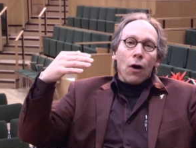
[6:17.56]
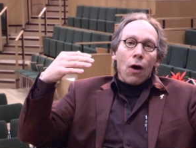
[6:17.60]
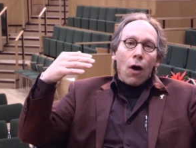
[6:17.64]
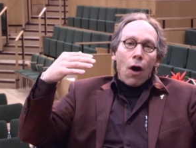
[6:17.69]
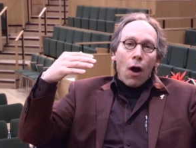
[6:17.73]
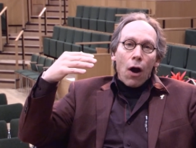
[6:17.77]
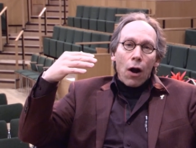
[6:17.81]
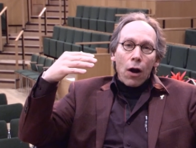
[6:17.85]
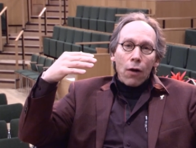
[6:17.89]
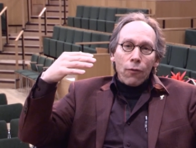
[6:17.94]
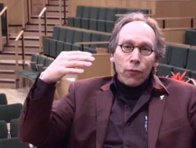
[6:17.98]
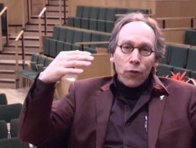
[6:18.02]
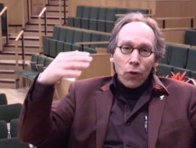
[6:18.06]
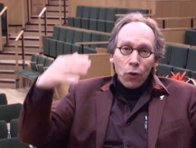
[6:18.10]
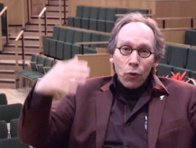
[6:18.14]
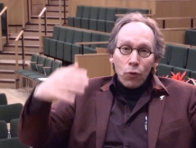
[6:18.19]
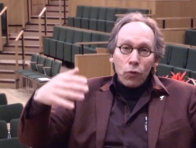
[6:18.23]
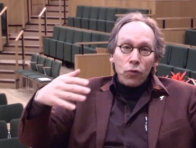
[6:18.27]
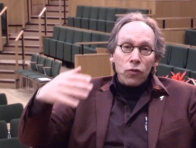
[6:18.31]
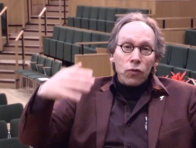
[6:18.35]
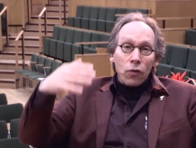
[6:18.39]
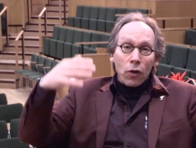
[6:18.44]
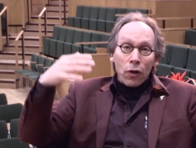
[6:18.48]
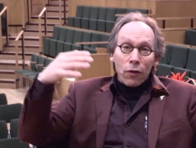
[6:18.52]
Our
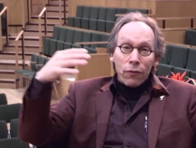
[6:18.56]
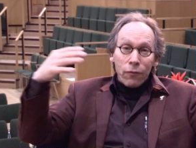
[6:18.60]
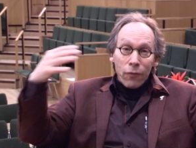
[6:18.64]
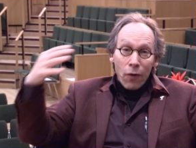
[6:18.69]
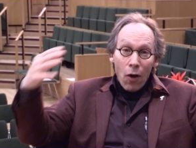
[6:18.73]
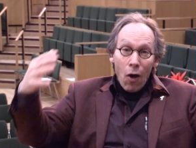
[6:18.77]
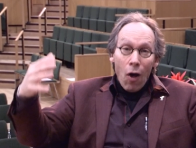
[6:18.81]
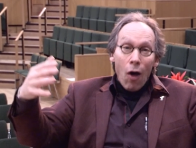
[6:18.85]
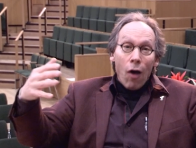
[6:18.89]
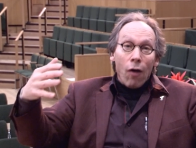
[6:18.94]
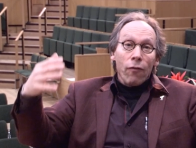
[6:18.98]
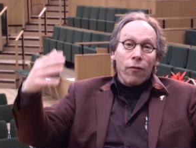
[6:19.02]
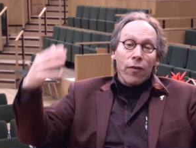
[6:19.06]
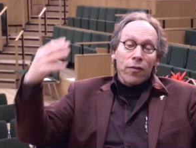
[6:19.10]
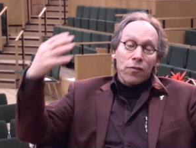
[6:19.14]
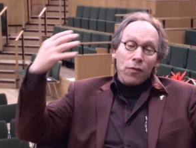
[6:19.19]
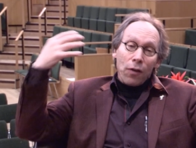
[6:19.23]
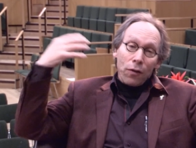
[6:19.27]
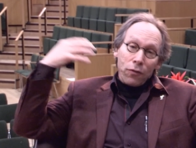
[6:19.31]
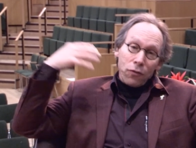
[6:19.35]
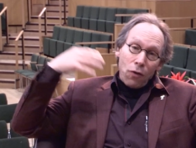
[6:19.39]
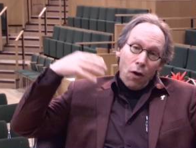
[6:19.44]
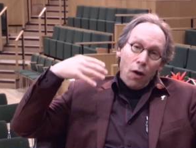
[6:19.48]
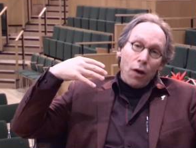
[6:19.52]
views evolve, as
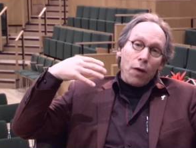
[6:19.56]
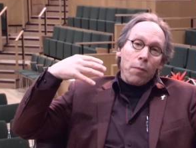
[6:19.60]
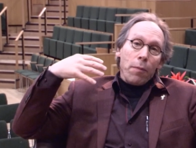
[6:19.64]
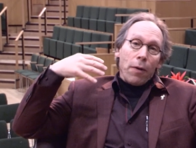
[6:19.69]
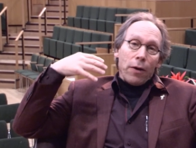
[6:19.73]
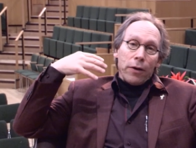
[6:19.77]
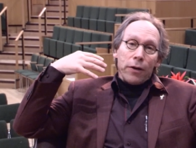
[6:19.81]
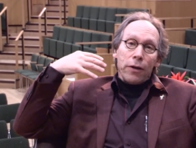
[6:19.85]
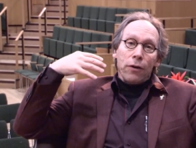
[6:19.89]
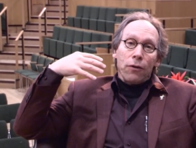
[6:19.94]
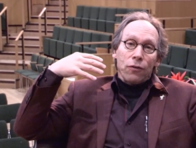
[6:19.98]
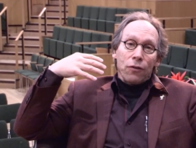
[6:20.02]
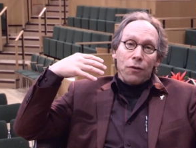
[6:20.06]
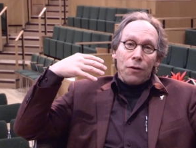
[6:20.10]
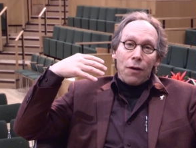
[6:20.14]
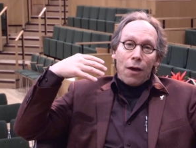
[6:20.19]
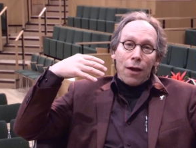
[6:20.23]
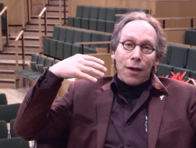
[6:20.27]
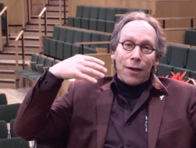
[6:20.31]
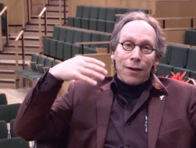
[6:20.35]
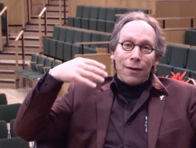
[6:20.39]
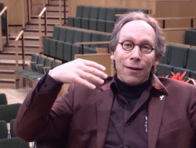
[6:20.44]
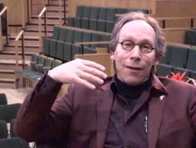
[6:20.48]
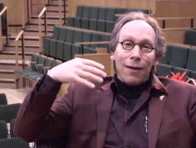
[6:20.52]
I'll talk about here
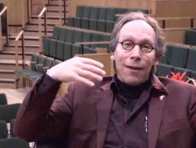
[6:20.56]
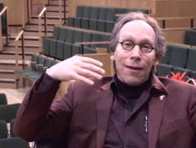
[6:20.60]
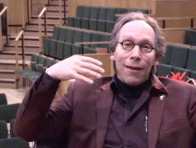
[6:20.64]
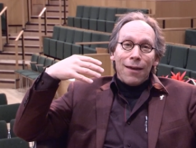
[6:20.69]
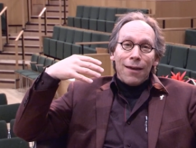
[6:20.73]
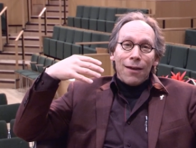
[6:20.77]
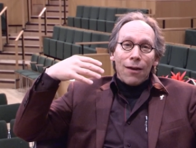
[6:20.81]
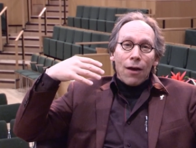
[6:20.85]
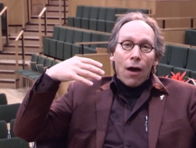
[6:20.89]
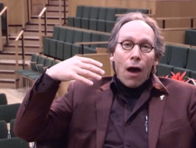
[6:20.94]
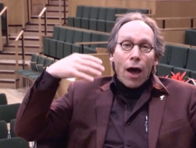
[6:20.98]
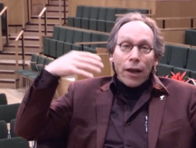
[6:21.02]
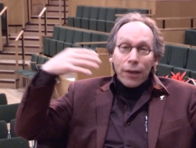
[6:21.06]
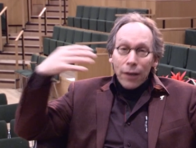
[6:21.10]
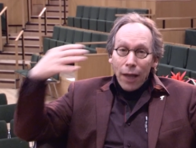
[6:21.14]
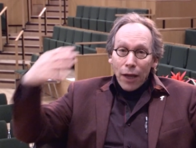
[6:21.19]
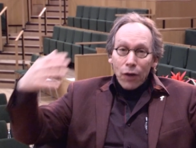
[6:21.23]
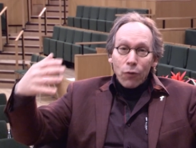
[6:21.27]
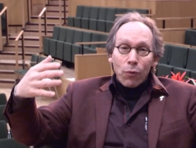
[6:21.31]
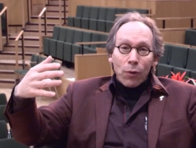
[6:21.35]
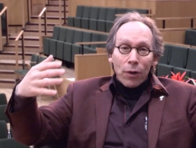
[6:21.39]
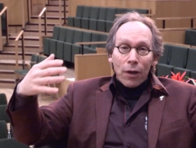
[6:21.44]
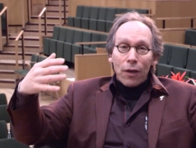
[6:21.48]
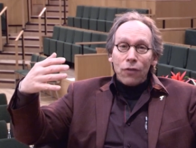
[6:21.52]
tonight.
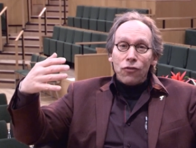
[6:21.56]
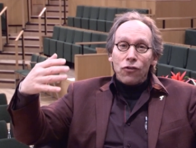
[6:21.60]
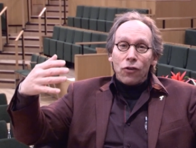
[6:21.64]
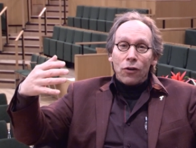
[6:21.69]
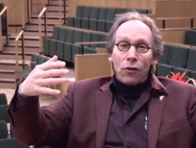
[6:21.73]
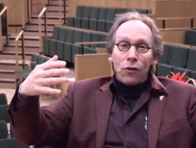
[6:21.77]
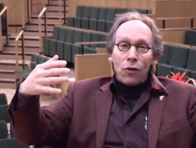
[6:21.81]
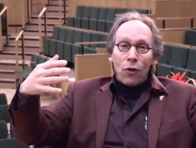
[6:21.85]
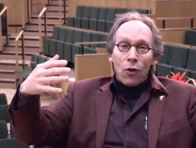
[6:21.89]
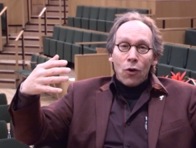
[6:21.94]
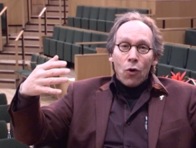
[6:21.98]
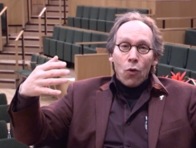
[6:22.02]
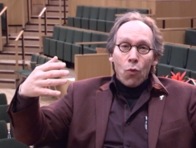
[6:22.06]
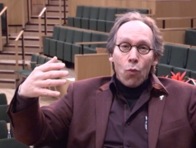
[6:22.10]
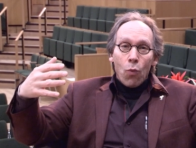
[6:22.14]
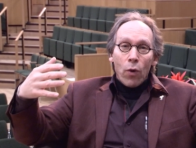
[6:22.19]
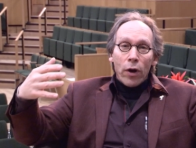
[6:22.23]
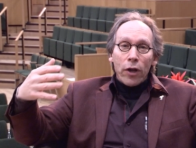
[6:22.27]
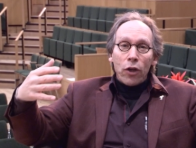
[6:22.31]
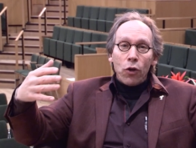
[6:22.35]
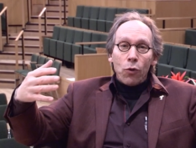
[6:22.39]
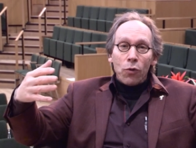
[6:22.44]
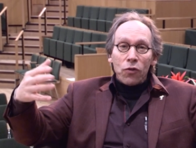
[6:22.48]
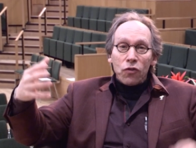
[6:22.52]
Unlike religion,
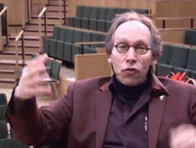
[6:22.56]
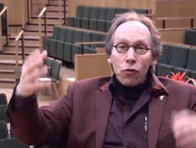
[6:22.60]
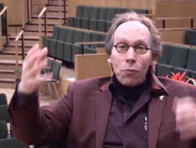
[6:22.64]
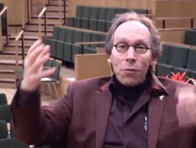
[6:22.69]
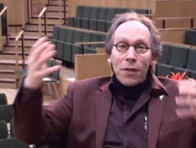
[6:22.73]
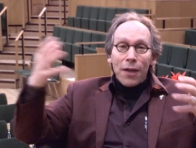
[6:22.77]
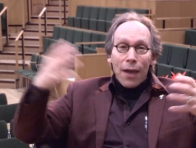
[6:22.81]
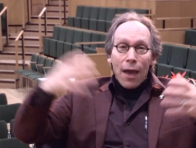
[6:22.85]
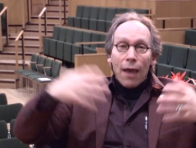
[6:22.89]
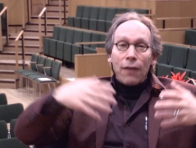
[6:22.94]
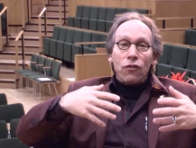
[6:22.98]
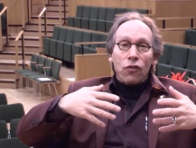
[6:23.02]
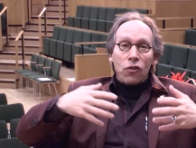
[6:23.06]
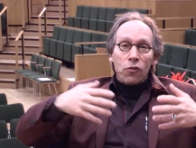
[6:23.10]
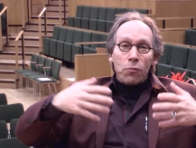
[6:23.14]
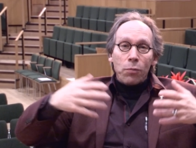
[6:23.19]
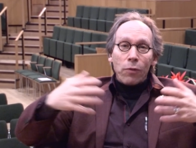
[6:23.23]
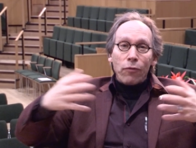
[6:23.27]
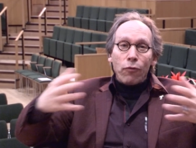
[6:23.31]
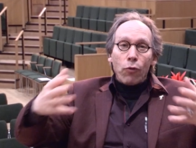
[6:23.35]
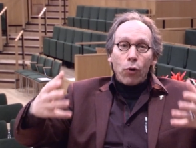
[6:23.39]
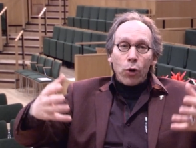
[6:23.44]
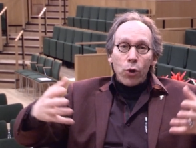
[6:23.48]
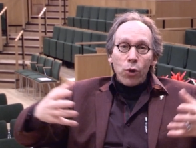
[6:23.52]
where you assume the answers
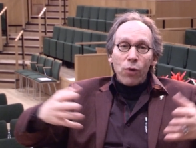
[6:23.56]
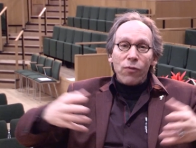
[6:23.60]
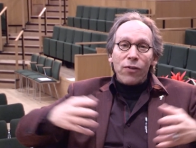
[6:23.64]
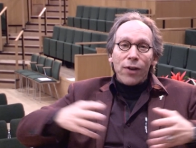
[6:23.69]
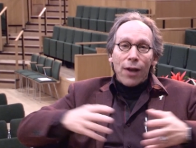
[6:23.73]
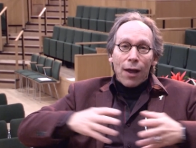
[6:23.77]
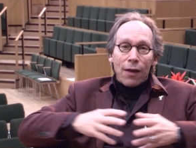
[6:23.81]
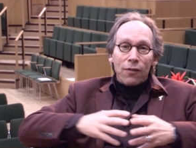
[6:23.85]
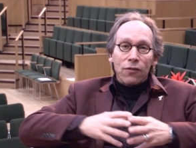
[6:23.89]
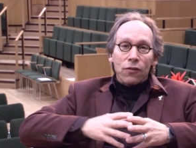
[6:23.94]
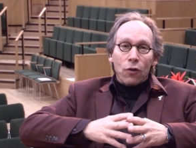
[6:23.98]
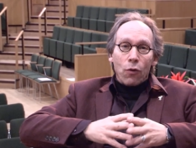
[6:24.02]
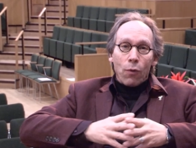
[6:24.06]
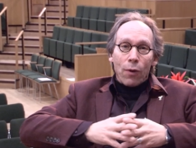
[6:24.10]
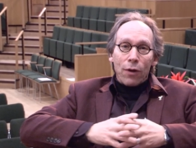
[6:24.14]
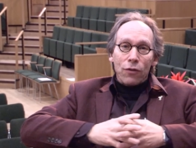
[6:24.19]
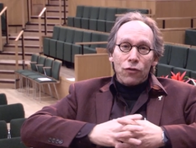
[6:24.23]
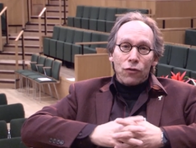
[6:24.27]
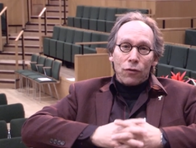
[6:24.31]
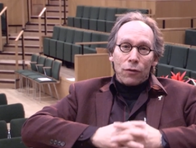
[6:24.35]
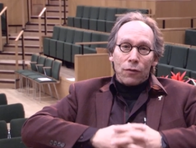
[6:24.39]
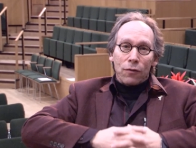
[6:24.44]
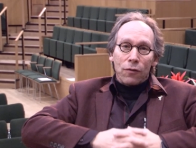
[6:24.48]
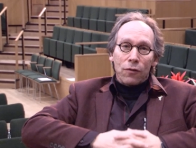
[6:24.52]
before you even ask the
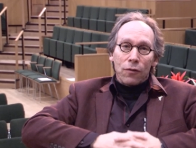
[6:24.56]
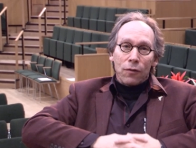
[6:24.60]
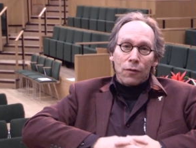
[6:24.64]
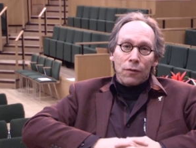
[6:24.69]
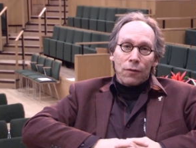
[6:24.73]
questions.